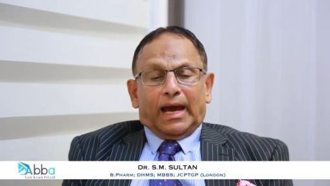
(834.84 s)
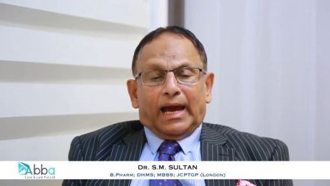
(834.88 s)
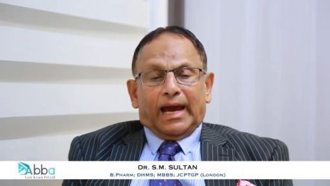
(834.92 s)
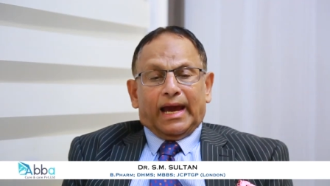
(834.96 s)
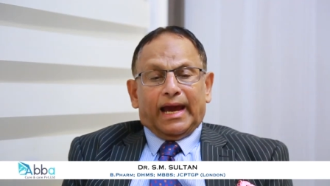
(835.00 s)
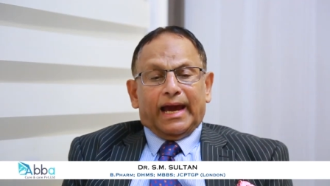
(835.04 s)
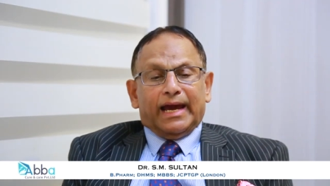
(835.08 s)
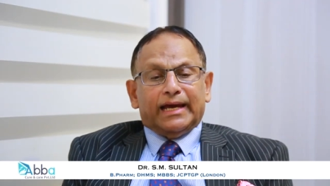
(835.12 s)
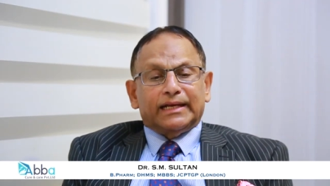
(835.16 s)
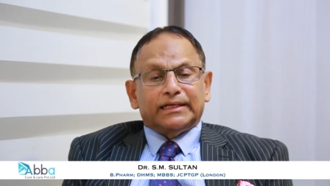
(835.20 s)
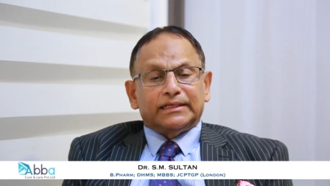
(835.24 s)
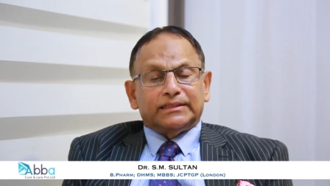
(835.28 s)

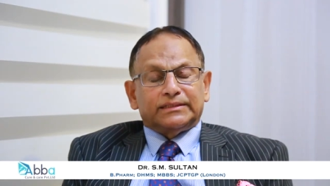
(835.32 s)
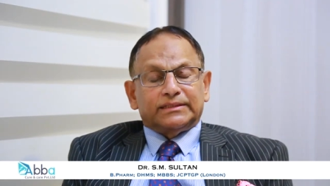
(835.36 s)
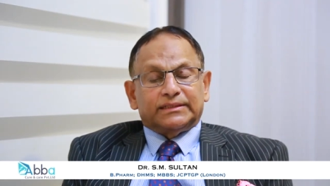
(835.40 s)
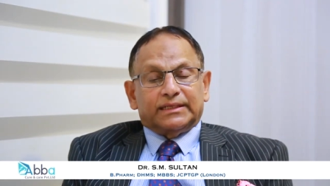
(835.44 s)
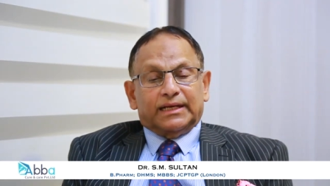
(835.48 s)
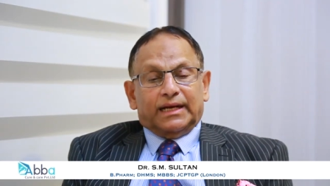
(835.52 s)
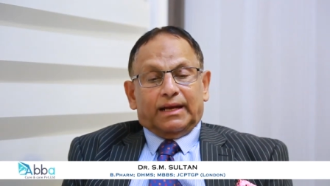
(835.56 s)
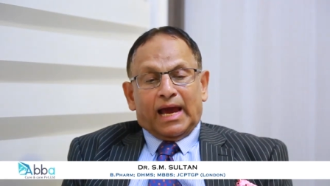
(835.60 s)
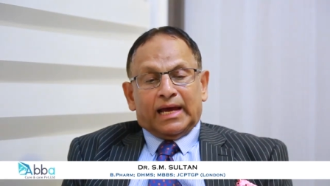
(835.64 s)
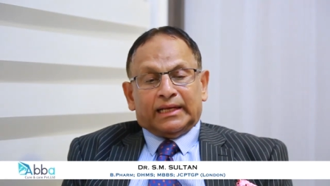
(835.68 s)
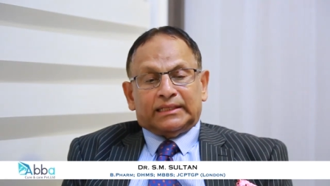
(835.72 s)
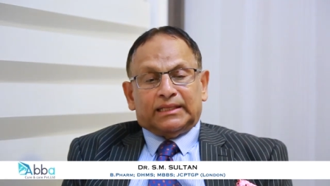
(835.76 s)
And
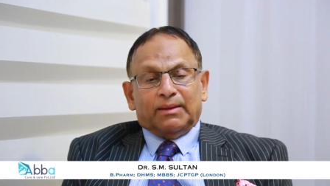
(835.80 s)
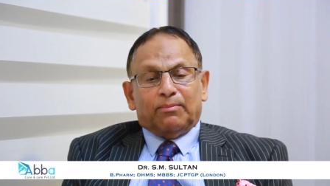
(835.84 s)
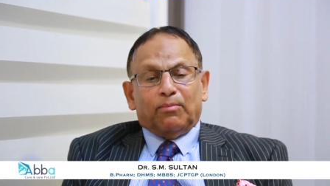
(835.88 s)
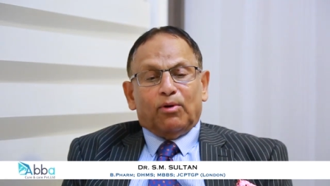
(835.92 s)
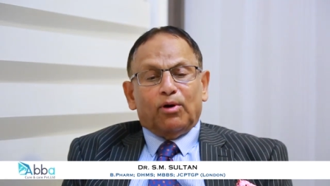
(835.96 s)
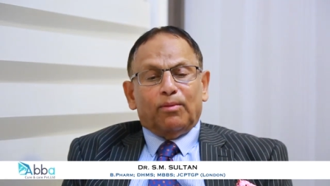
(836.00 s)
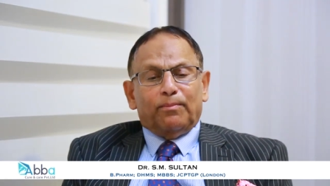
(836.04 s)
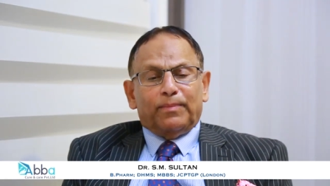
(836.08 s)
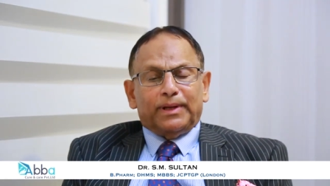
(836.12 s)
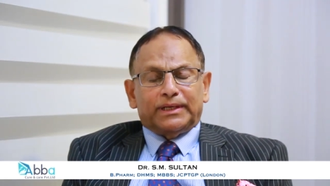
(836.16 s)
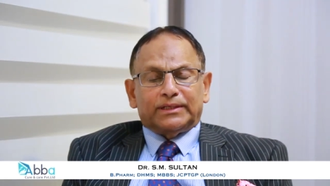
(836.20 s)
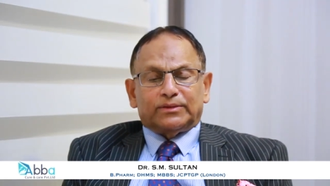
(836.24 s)
at the
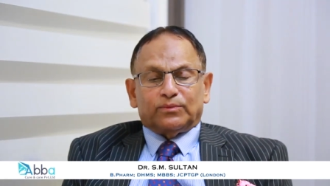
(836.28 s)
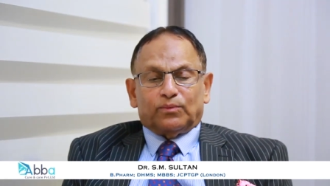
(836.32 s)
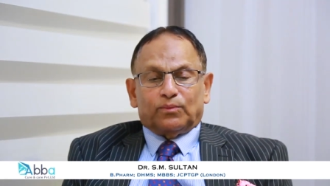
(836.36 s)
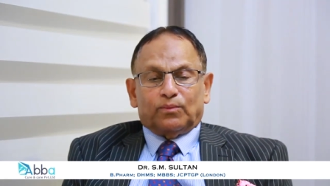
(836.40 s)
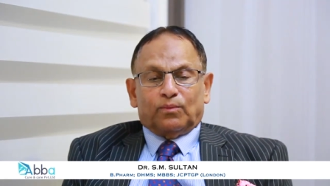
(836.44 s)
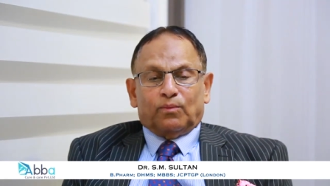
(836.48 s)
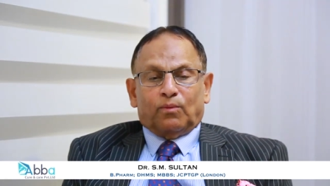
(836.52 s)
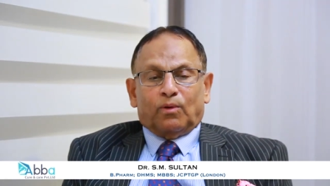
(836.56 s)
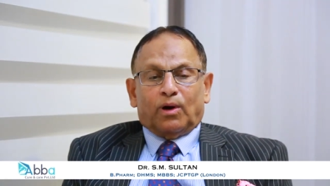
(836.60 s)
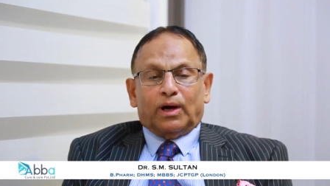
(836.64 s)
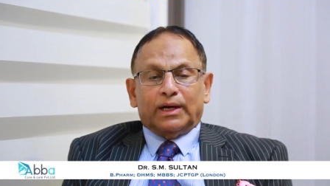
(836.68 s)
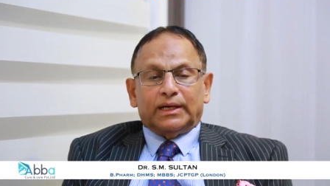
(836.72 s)
moment,
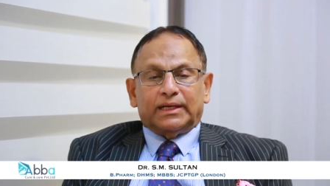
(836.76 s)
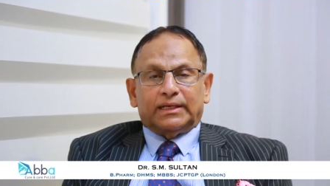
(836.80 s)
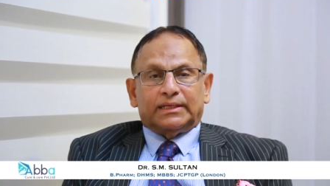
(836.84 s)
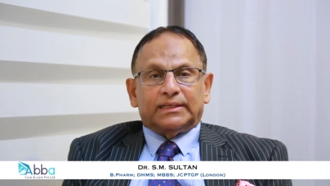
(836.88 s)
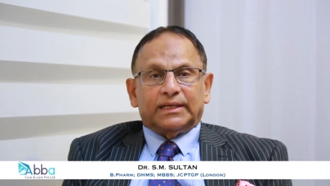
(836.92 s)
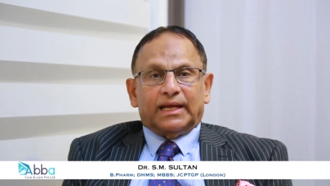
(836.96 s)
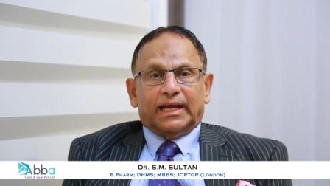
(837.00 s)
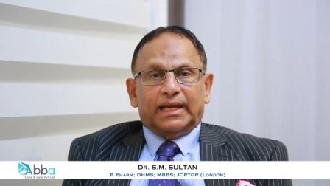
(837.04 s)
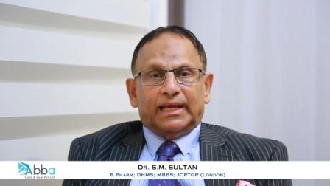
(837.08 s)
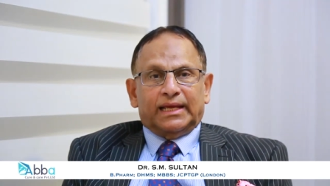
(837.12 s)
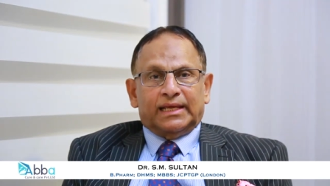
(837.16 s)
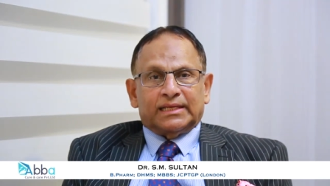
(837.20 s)

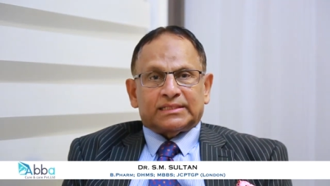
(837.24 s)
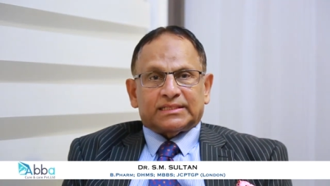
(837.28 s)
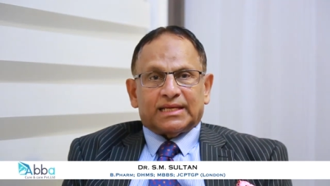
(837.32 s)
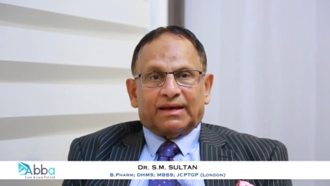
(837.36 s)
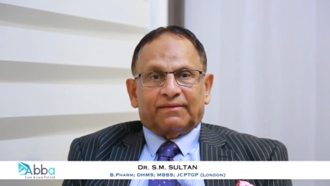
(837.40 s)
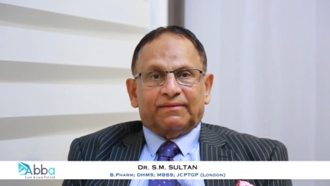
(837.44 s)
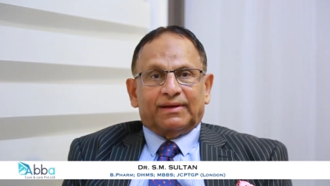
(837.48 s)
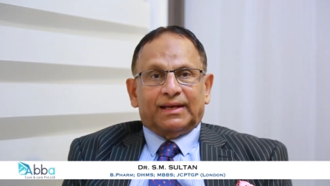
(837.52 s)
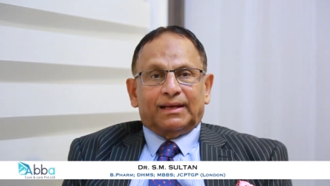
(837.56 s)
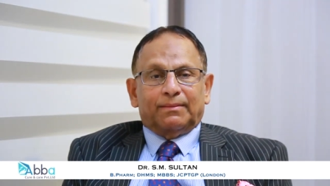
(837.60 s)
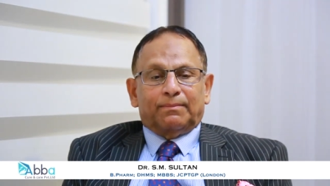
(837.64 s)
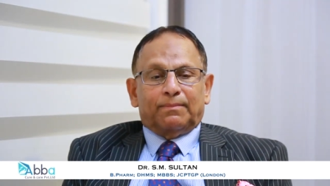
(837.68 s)
what is
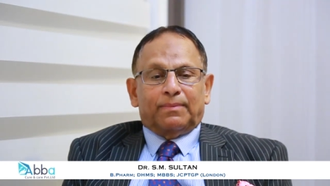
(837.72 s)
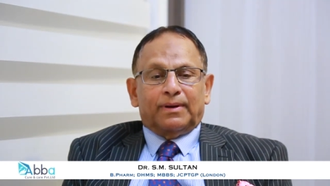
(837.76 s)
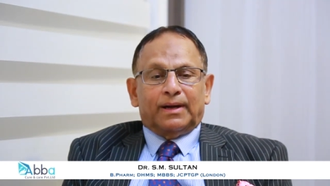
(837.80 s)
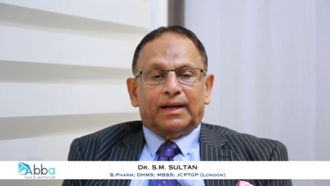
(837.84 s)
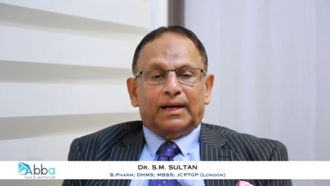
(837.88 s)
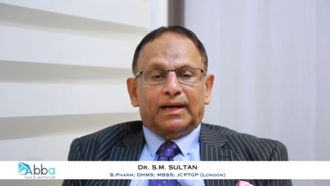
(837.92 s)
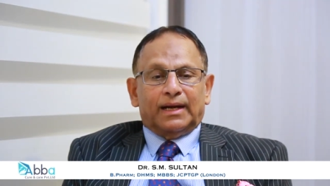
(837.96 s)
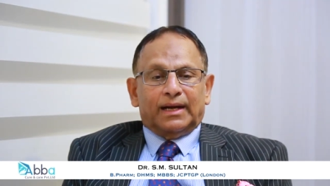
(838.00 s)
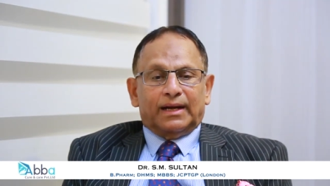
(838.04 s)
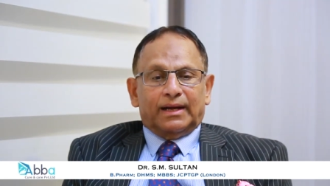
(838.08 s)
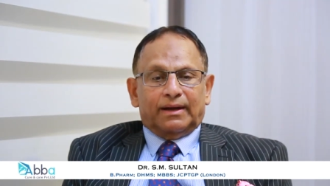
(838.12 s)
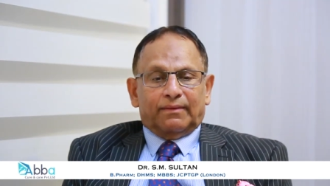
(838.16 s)

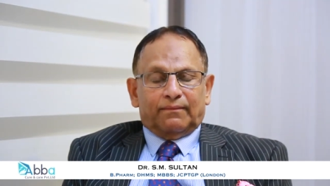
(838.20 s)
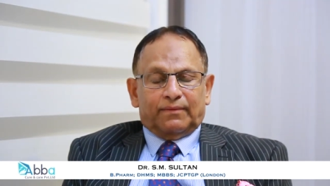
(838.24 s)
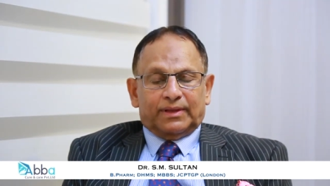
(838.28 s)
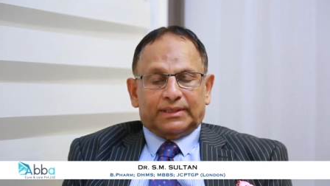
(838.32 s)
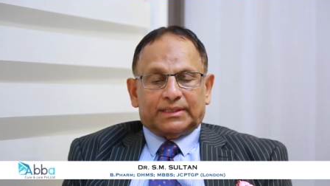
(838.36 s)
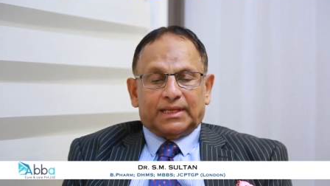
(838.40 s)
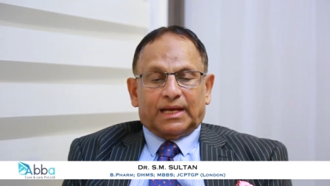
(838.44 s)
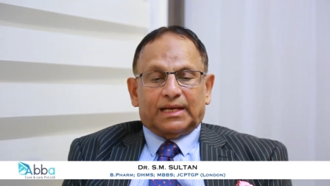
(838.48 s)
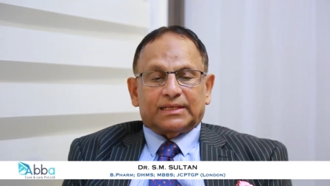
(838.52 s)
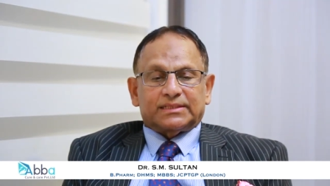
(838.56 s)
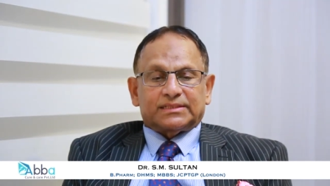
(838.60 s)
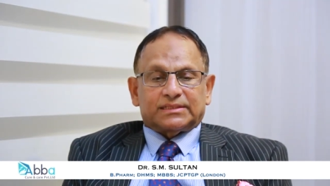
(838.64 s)
available
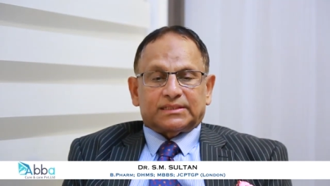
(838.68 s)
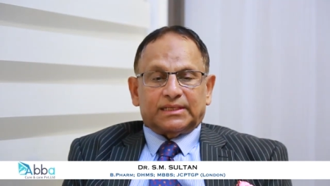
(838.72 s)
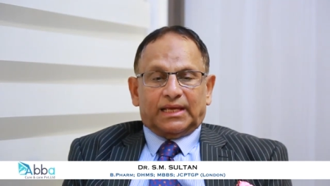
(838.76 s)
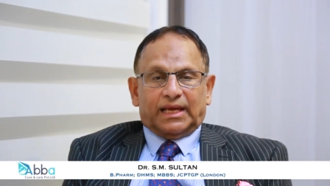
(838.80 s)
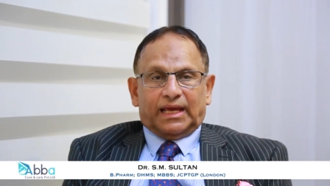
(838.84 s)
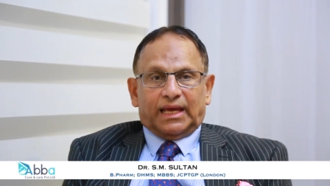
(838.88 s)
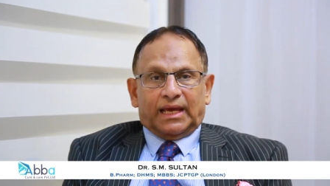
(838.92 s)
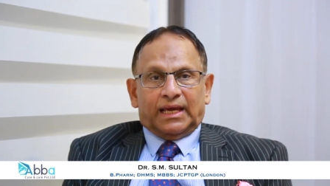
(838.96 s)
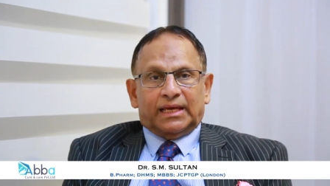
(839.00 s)
with us